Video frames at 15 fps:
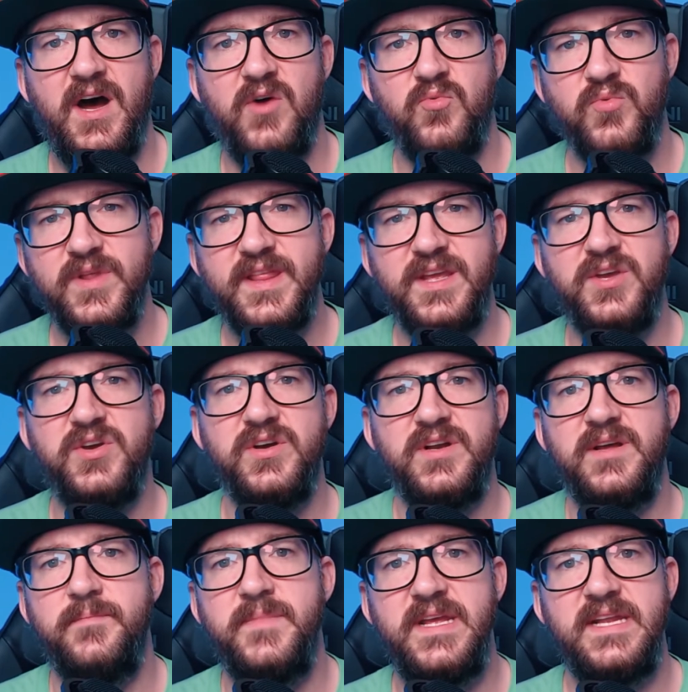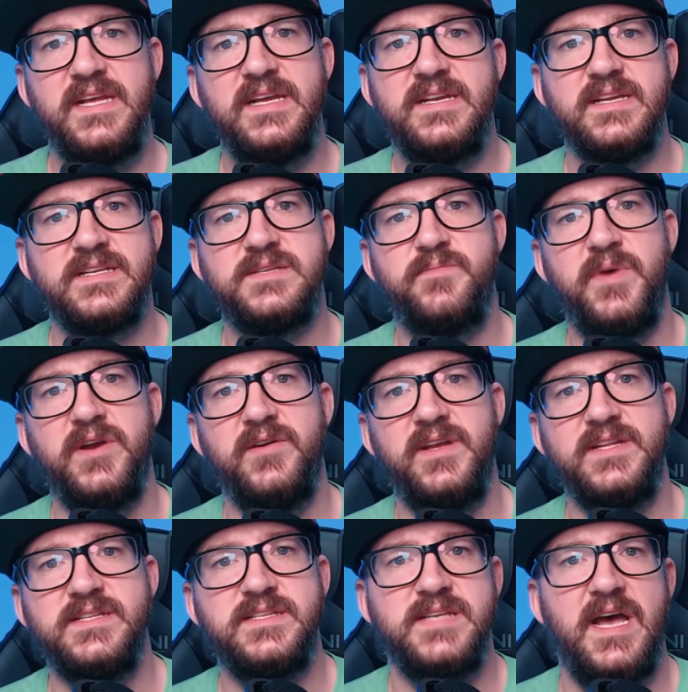really good immediate
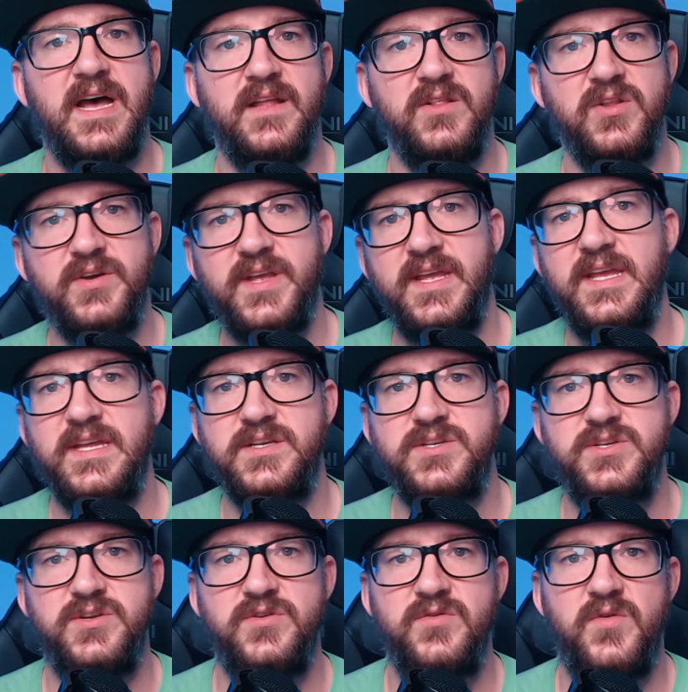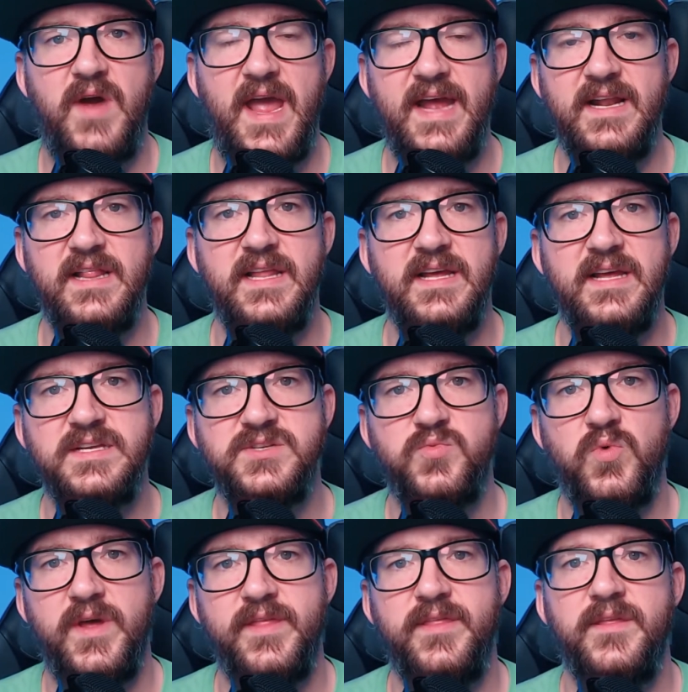experience on looking into analytics
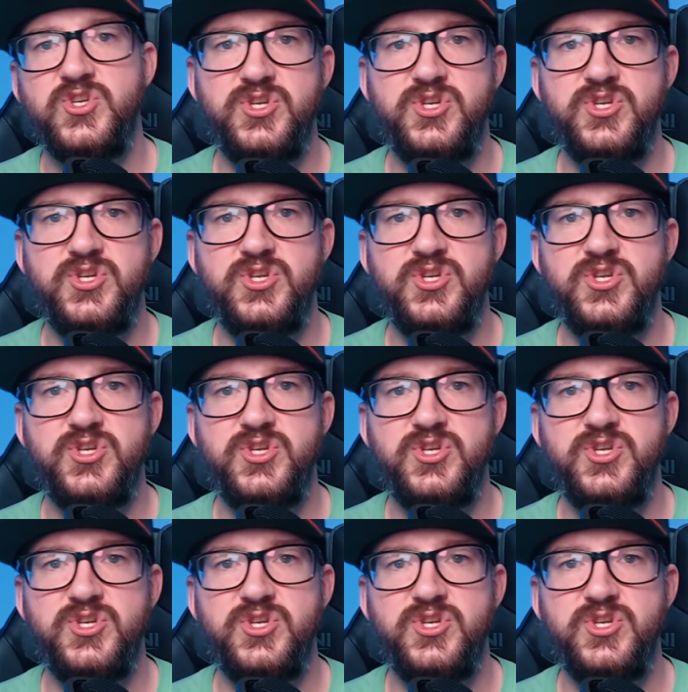with.